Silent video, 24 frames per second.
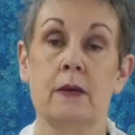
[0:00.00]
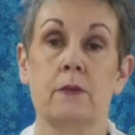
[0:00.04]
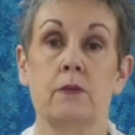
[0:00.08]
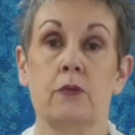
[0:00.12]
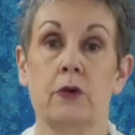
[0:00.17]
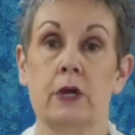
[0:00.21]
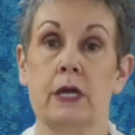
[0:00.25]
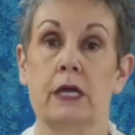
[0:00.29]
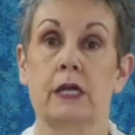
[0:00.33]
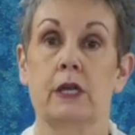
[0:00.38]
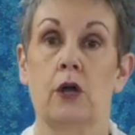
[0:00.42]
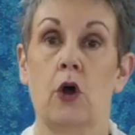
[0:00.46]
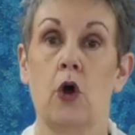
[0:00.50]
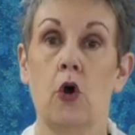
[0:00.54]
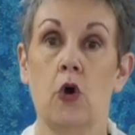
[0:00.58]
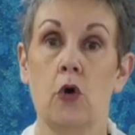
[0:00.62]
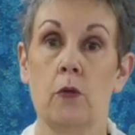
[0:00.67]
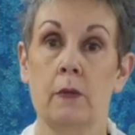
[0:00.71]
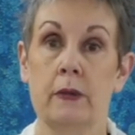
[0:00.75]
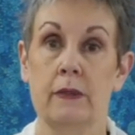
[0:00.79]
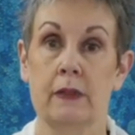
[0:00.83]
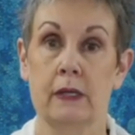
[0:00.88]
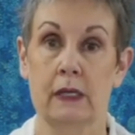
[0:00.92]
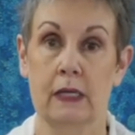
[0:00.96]
bring it
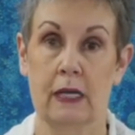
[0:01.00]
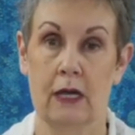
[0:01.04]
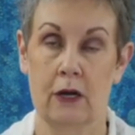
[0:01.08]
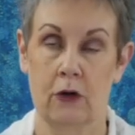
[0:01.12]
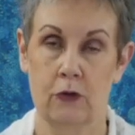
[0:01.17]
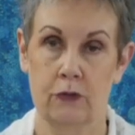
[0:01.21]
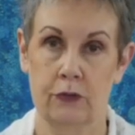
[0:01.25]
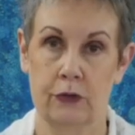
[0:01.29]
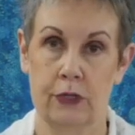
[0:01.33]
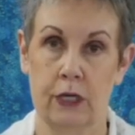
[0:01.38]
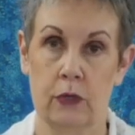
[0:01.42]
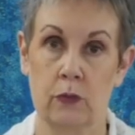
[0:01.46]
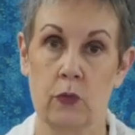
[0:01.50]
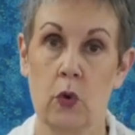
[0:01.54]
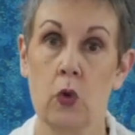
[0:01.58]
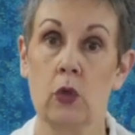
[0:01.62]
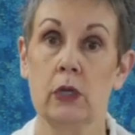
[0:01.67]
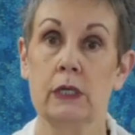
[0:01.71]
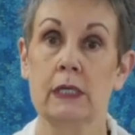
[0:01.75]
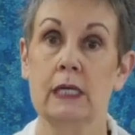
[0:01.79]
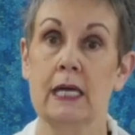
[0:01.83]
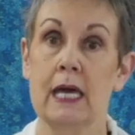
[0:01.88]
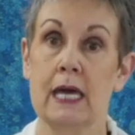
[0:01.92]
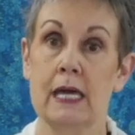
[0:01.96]
home, and then carefully
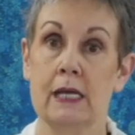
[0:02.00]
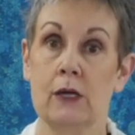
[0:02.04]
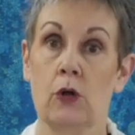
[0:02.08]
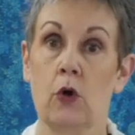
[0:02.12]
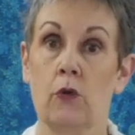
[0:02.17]
unroll it again.